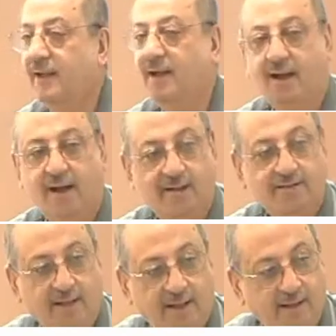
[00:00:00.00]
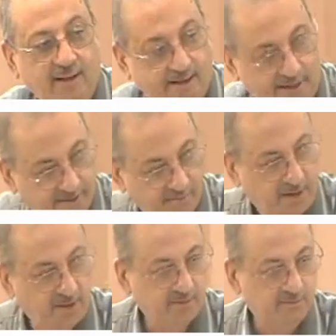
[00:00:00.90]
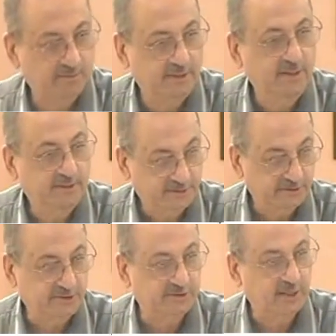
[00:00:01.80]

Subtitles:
Hada himarun. This is a